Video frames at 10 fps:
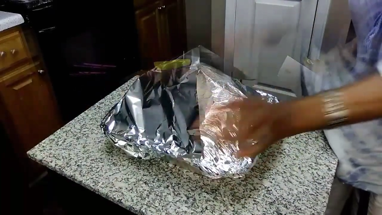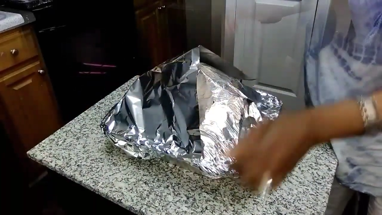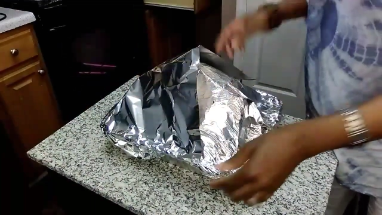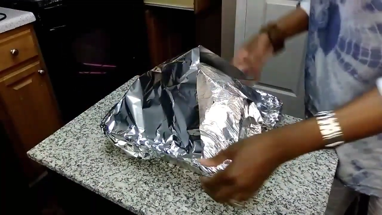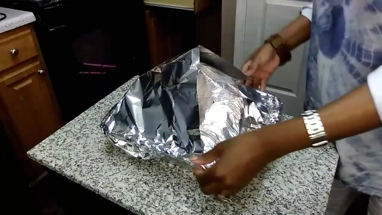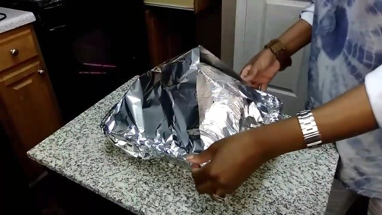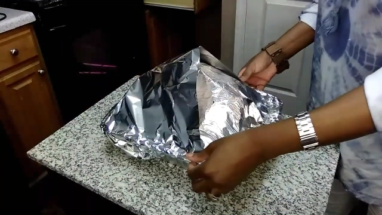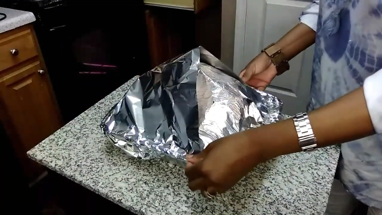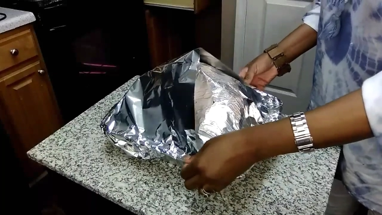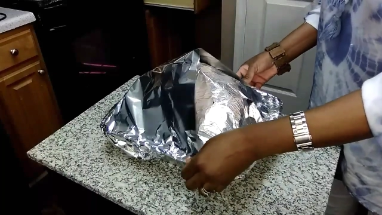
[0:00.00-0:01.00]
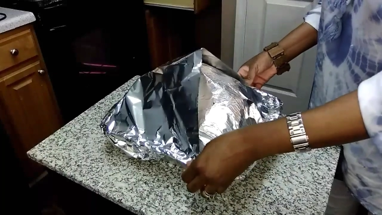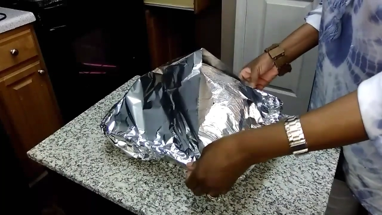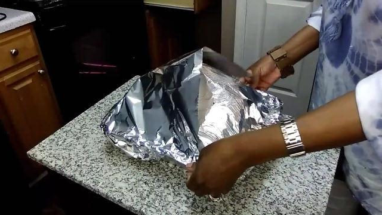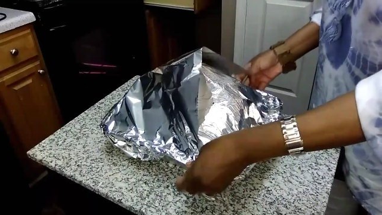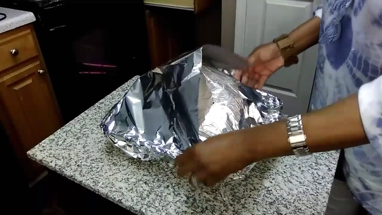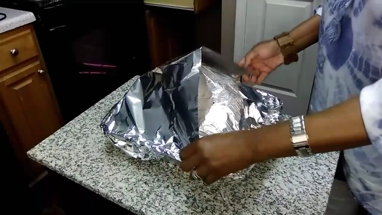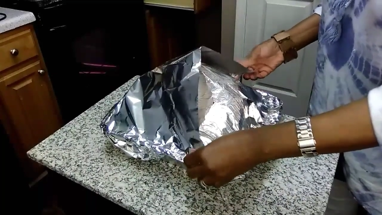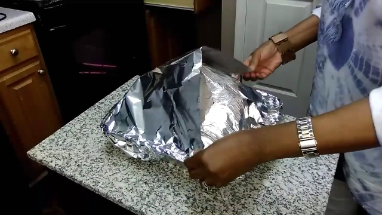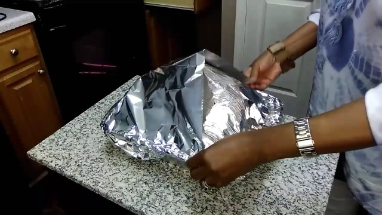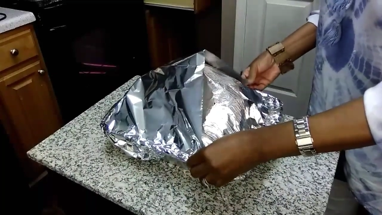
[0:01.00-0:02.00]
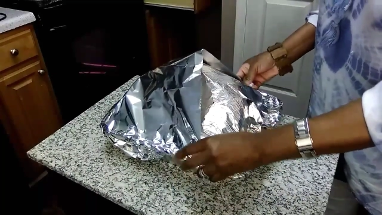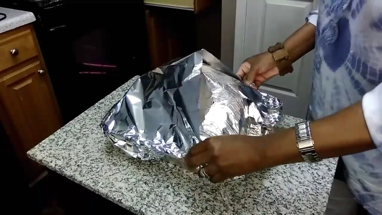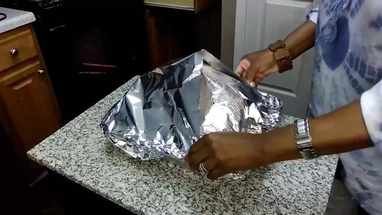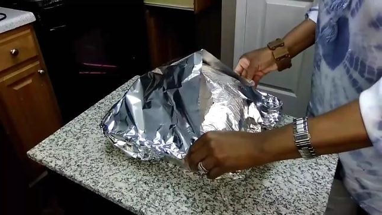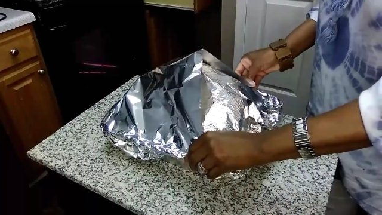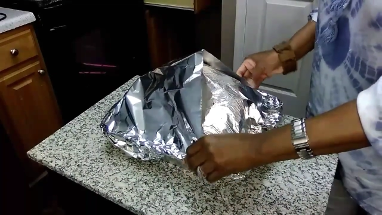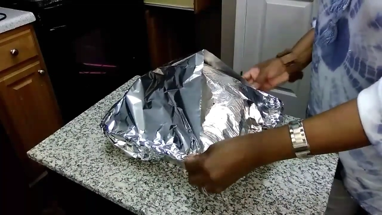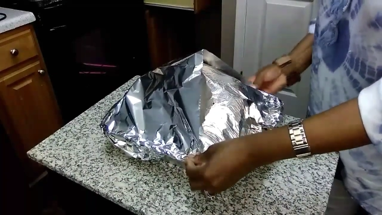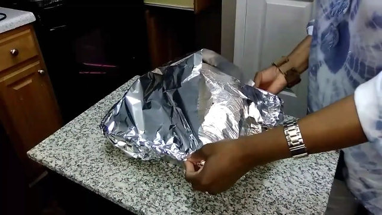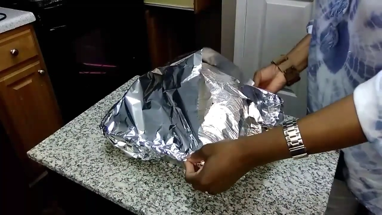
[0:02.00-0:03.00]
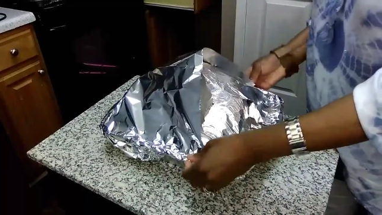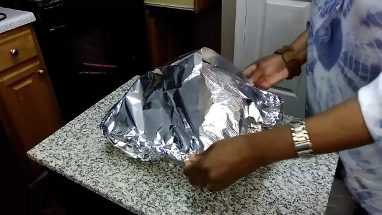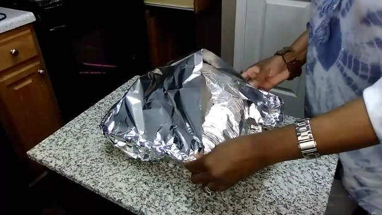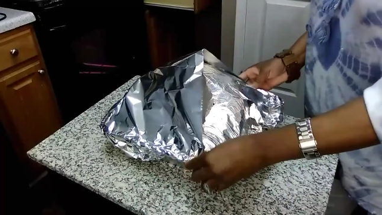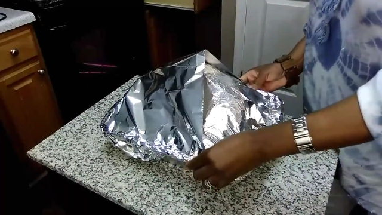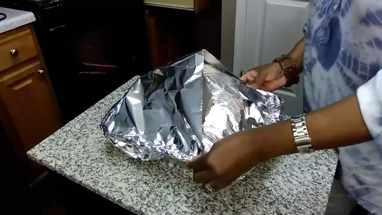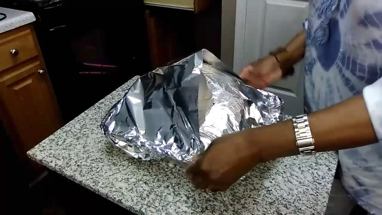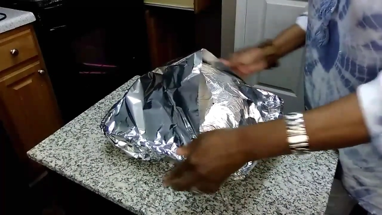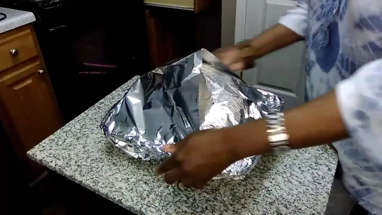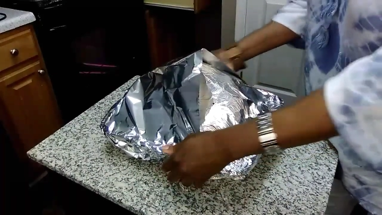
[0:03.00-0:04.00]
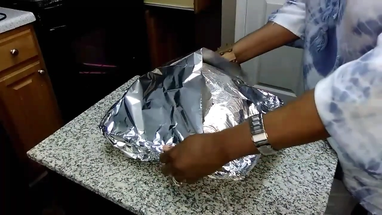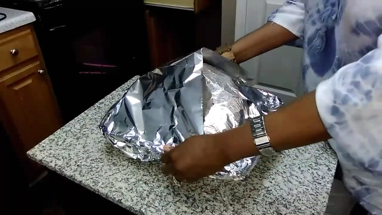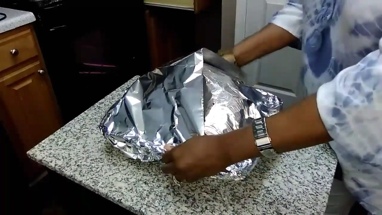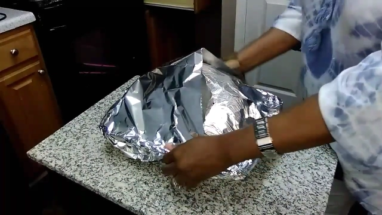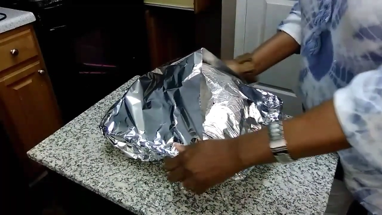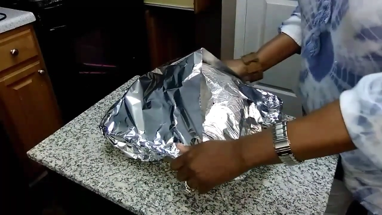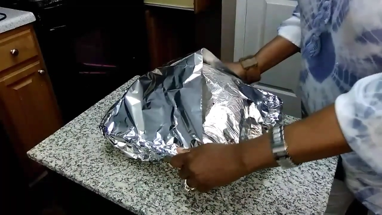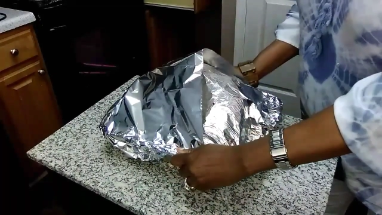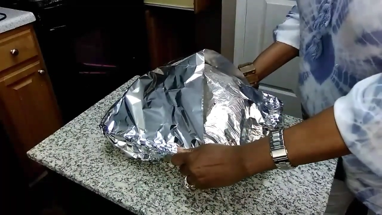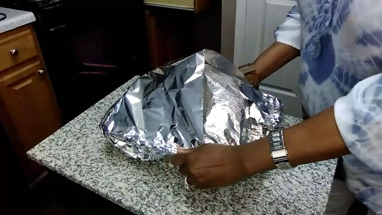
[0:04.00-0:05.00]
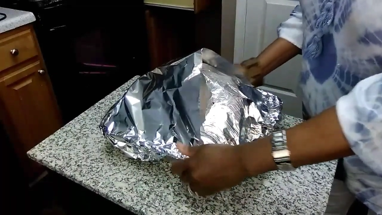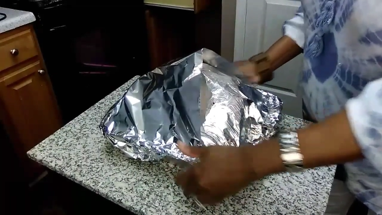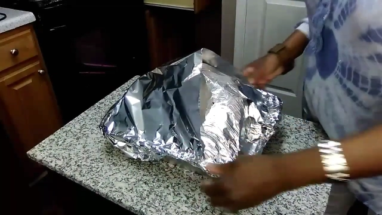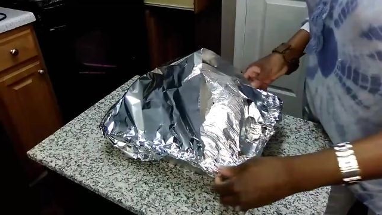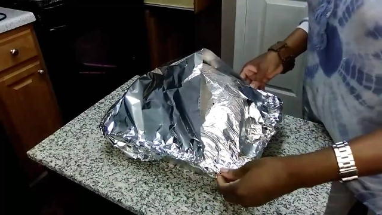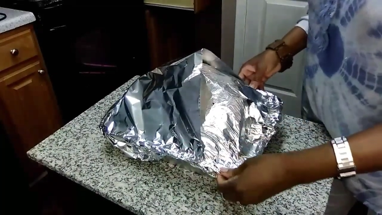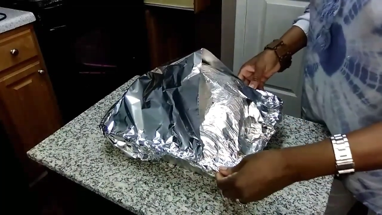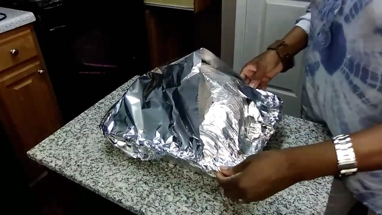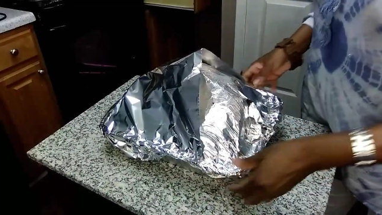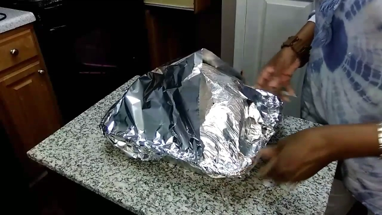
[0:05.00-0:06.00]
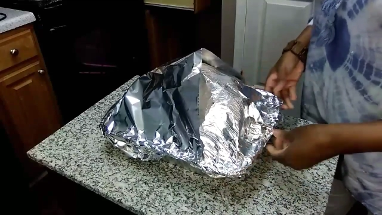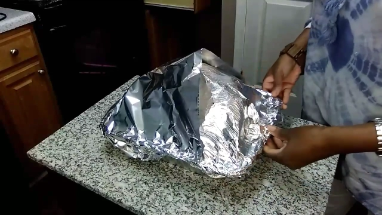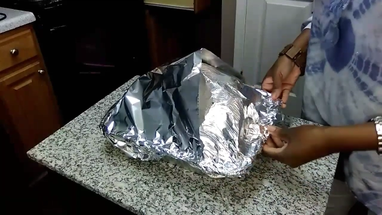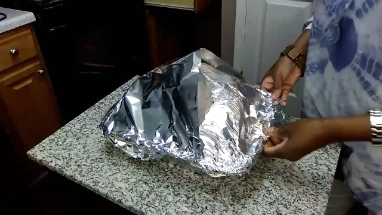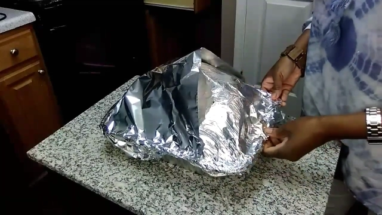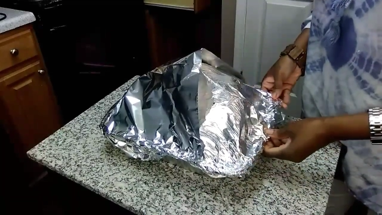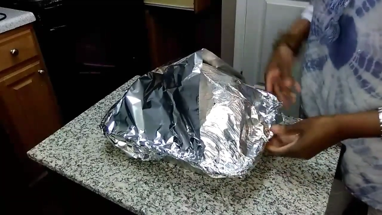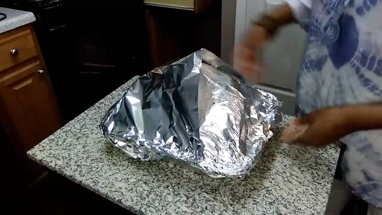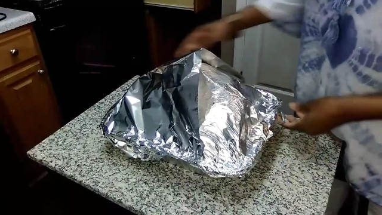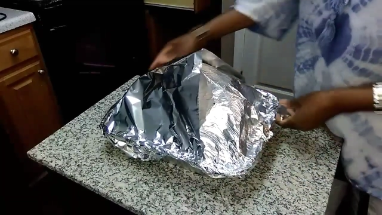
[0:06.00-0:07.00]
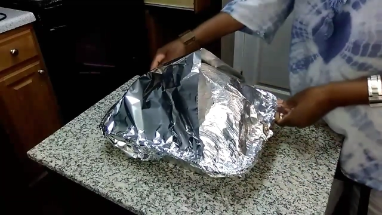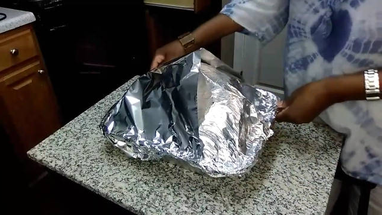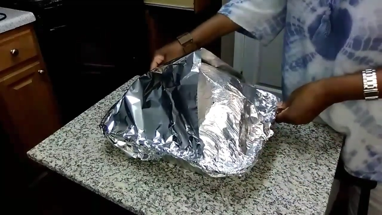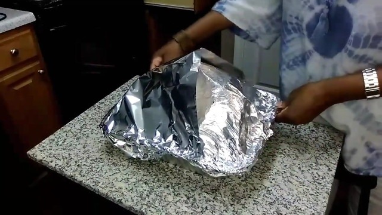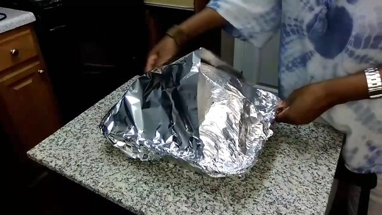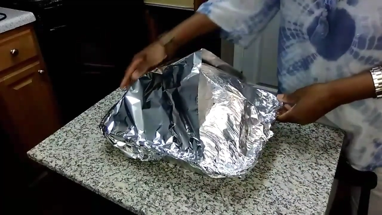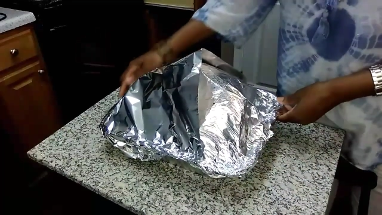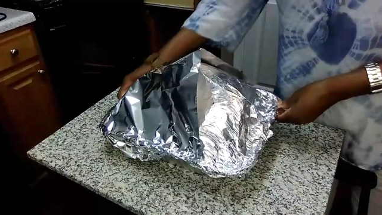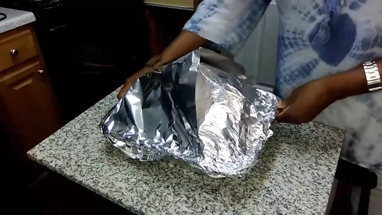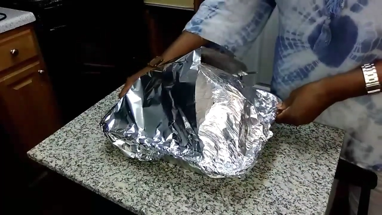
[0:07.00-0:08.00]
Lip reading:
No face is visible, so there are no lips to read.